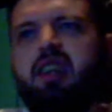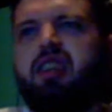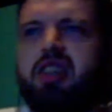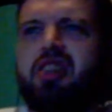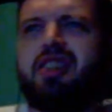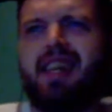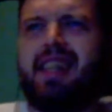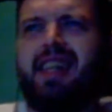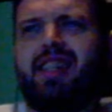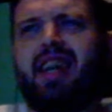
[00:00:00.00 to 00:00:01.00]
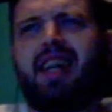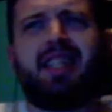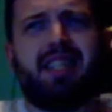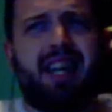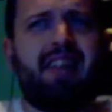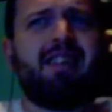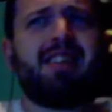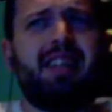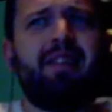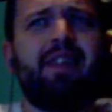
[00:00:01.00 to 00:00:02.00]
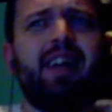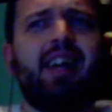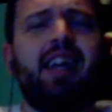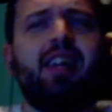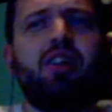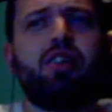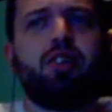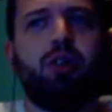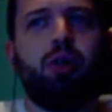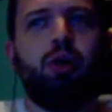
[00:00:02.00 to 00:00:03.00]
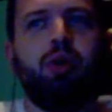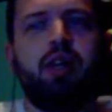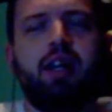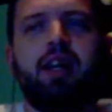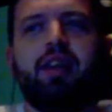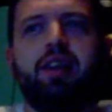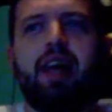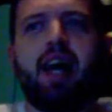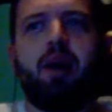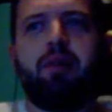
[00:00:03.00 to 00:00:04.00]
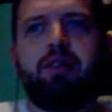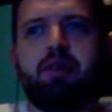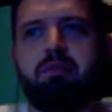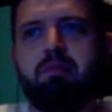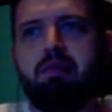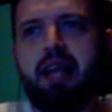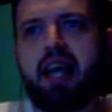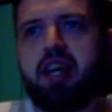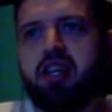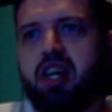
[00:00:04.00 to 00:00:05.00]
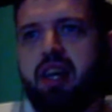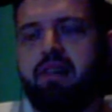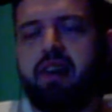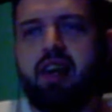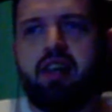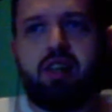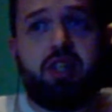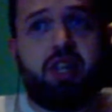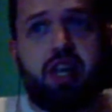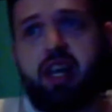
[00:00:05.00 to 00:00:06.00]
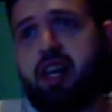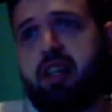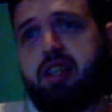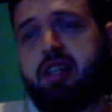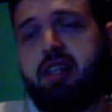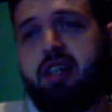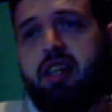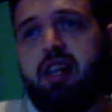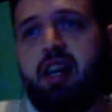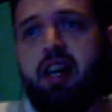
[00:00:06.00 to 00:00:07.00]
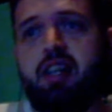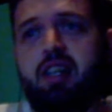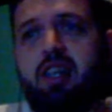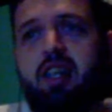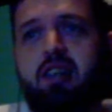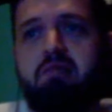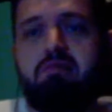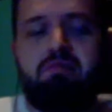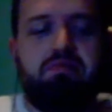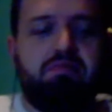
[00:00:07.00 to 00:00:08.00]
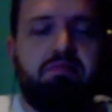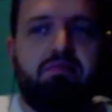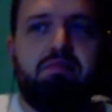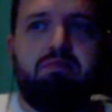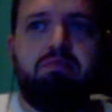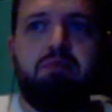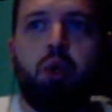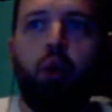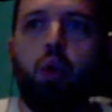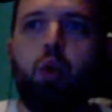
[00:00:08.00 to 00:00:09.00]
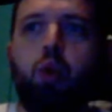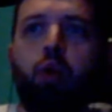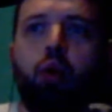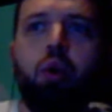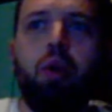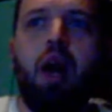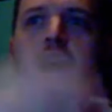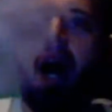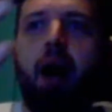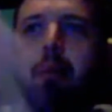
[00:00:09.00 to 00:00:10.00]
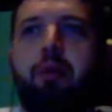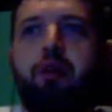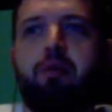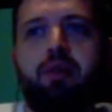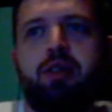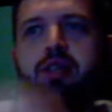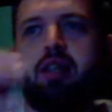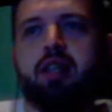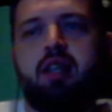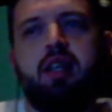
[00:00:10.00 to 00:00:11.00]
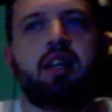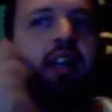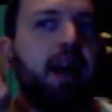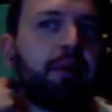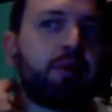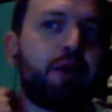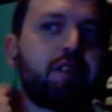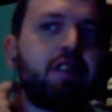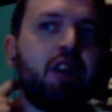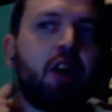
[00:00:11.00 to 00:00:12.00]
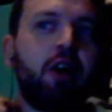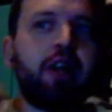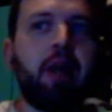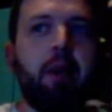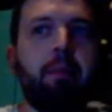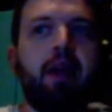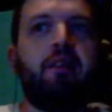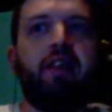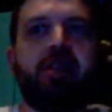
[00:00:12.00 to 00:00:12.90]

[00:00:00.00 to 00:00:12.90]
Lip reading: Does that DJ seriously think he looks cool? There with the neckerchief and the shades and the cool movements. I'm surprised he's not going big fish,